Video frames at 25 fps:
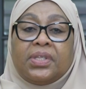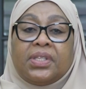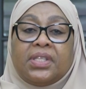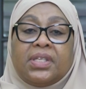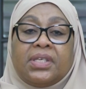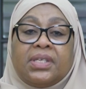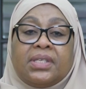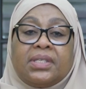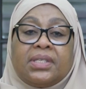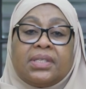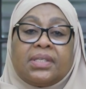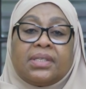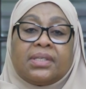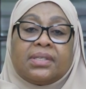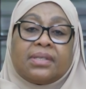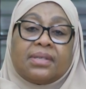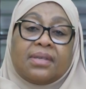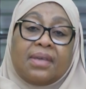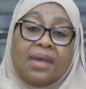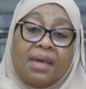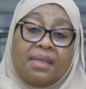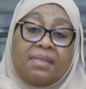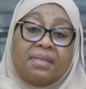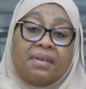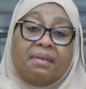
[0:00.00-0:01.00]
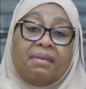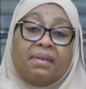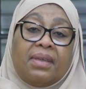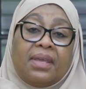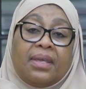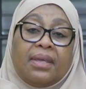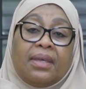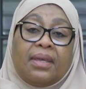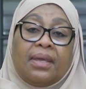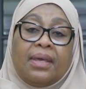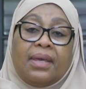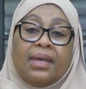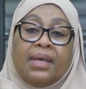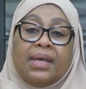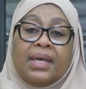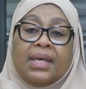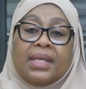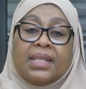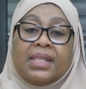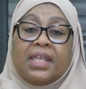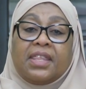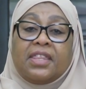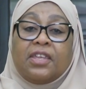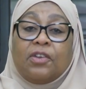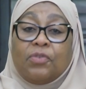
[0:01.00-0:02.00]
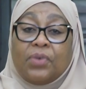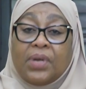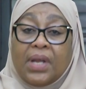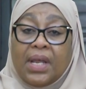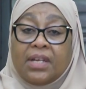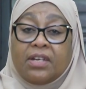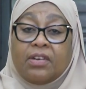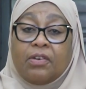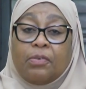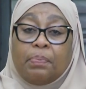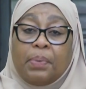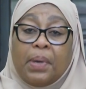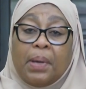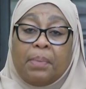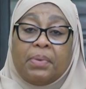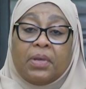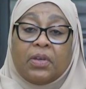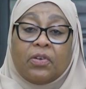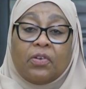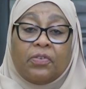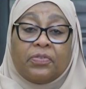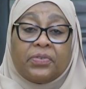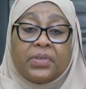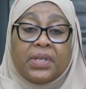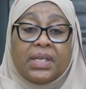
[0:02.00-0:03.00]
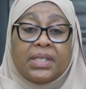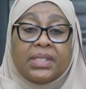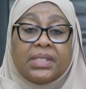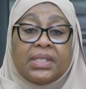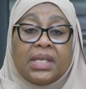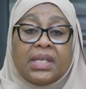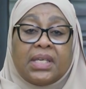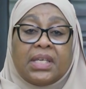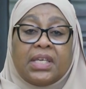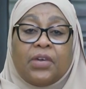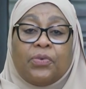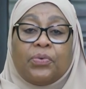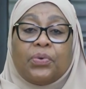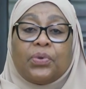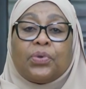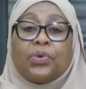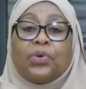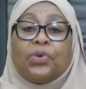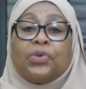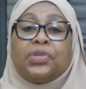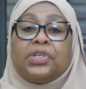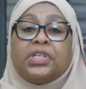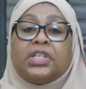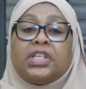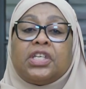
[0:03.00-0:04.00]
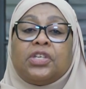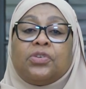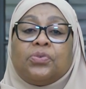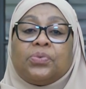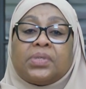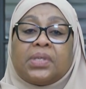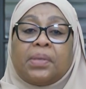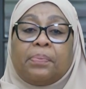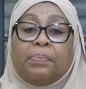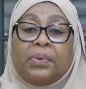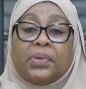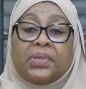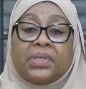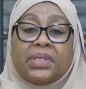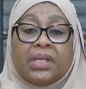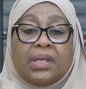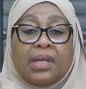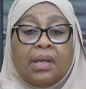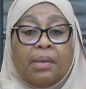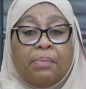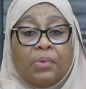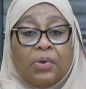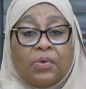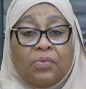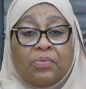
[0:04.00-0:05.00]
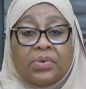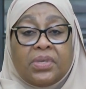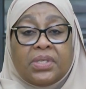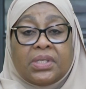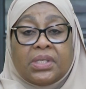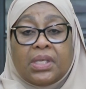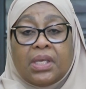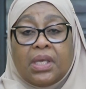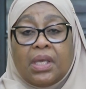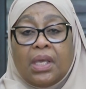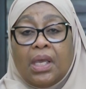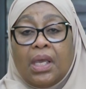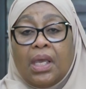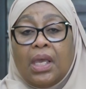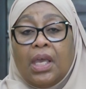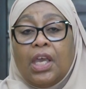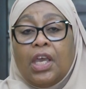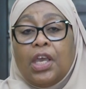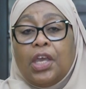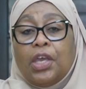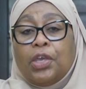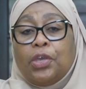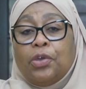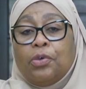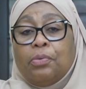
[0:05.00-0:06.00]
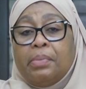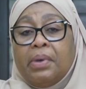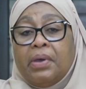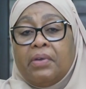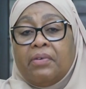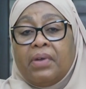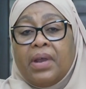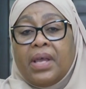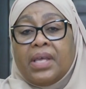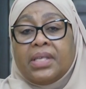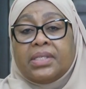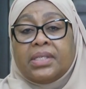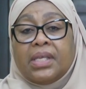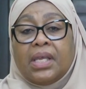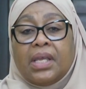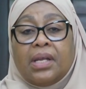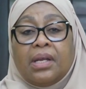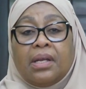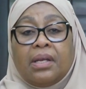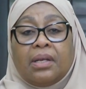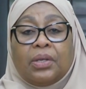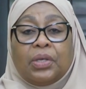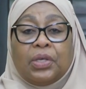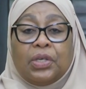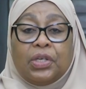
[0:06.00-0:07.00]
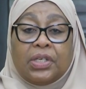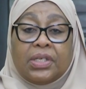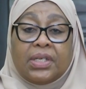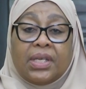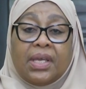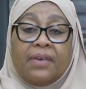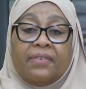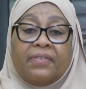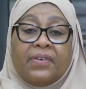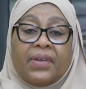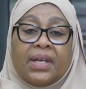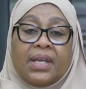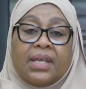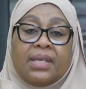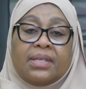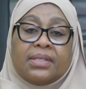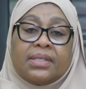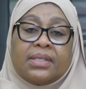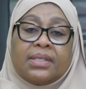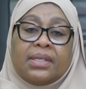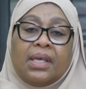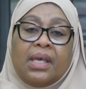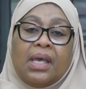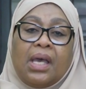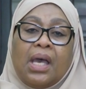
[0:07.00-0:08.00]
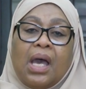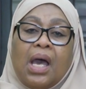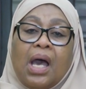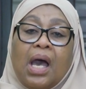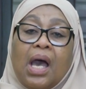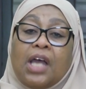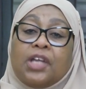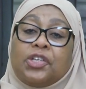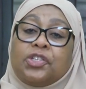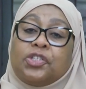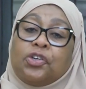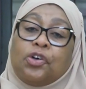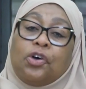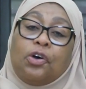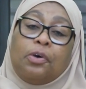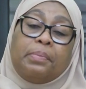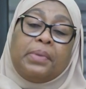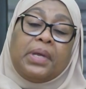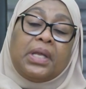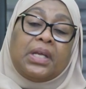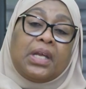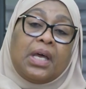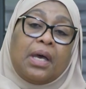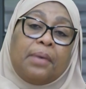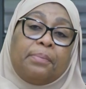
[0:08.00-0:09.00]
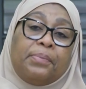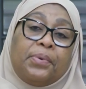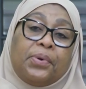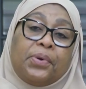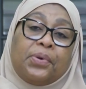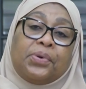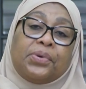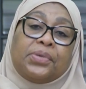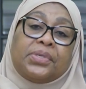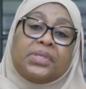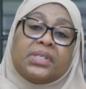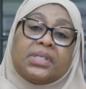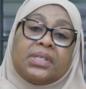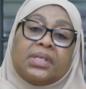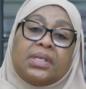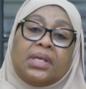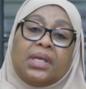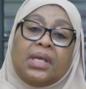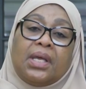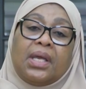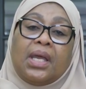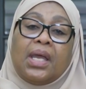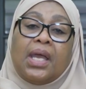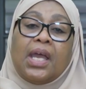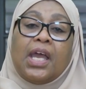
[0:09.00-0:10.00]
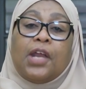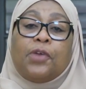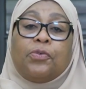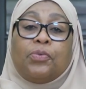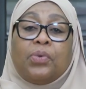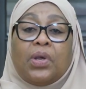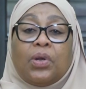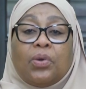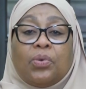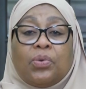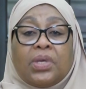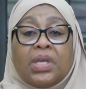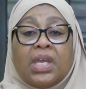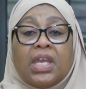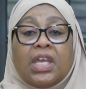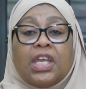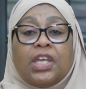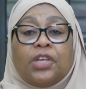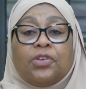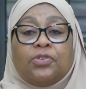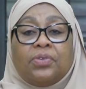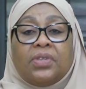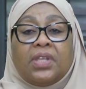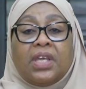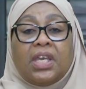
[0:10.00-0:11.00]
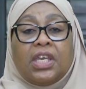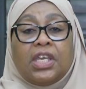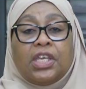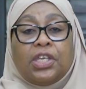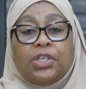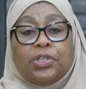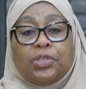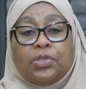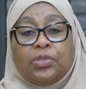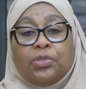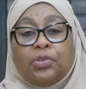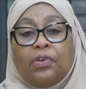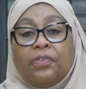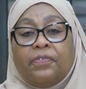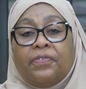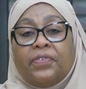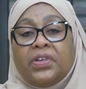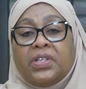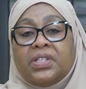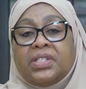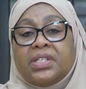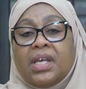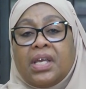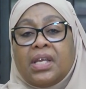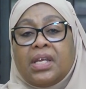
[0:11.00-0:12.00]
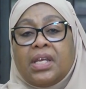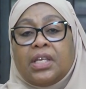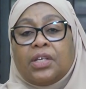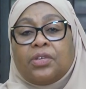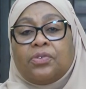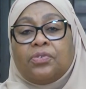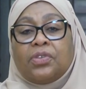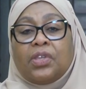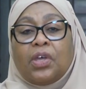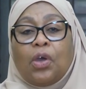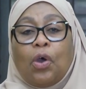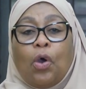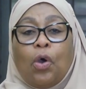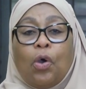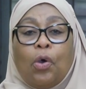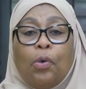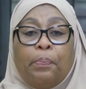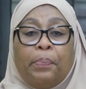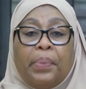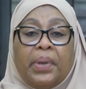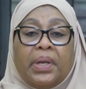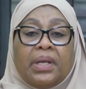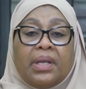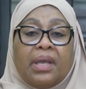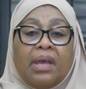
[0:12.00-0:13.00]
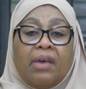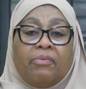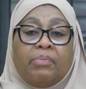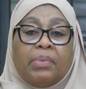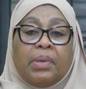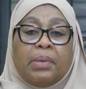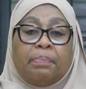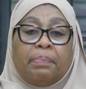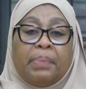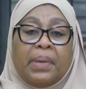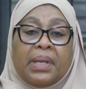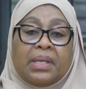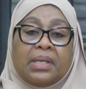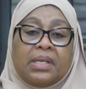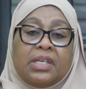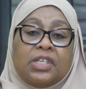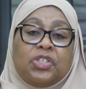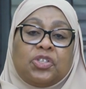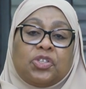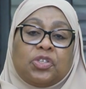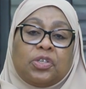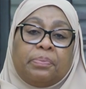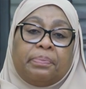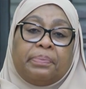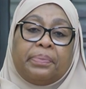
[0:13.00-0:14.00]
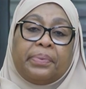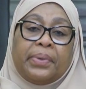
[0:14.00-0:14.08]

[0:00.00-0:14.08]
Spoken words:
this gathering that the United Republic of Tanzania will continue supporting democracy, human rights, and good governance at home and abroad. And we are looking into the issue of returning to the open government partnership